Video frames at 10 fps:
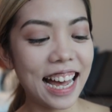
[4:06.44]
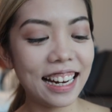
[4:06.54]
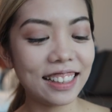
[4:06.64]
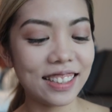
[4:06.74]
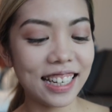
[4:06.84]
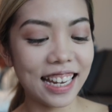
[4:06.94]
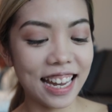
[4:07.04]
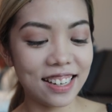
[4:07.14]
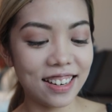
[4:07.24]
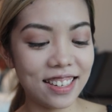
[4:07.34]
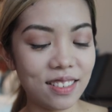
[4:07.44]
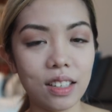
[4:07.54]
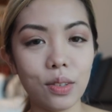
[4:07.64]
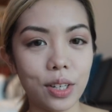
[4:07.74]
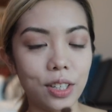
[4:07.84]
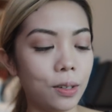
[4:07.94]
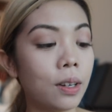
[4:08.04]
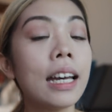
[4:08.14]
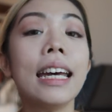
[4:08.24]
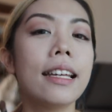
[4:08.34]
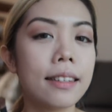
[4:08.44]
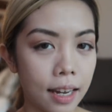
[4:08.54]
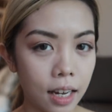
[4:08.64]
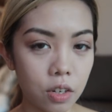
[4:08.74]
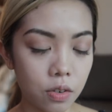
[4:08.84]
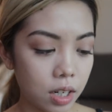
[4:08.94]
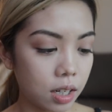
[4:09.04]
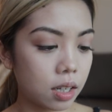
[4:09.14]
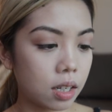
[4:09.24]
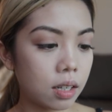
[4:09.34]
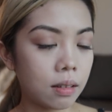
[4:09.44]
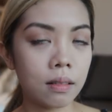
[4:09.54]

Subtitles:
I like to say Catrice to annoy you. It's Catrice.